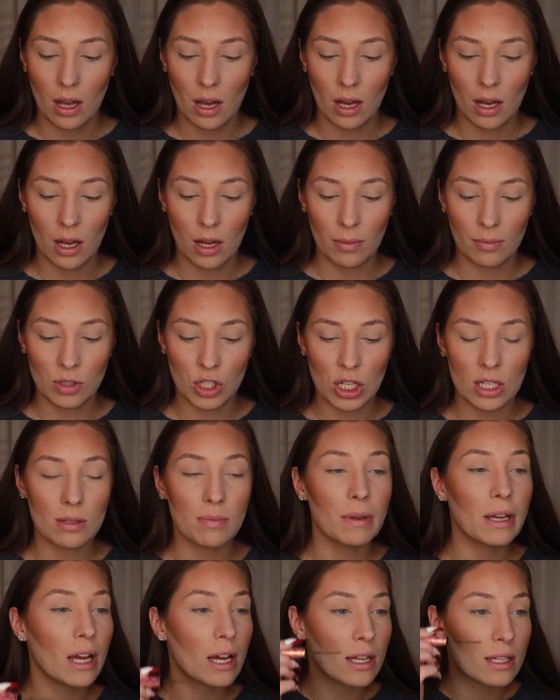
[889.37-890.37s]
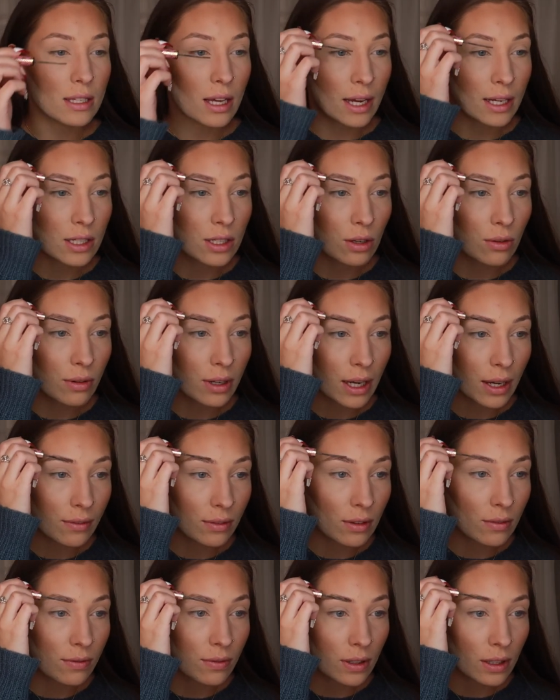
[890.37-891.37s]
Um, just because I don't want to
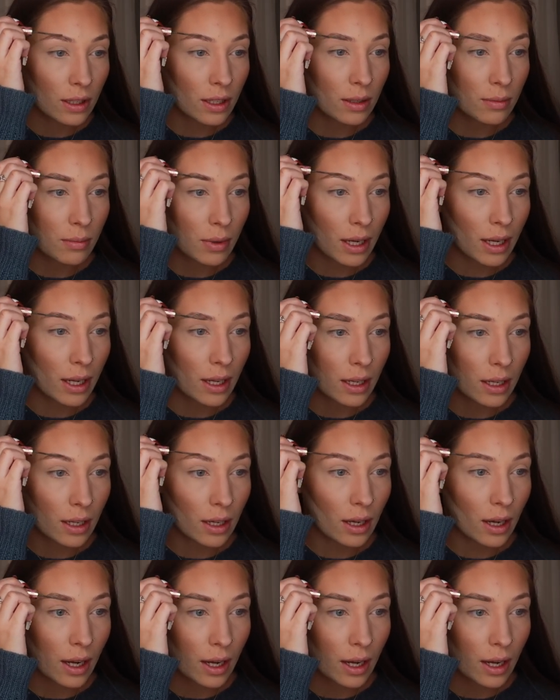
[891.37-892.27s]
have to fill in my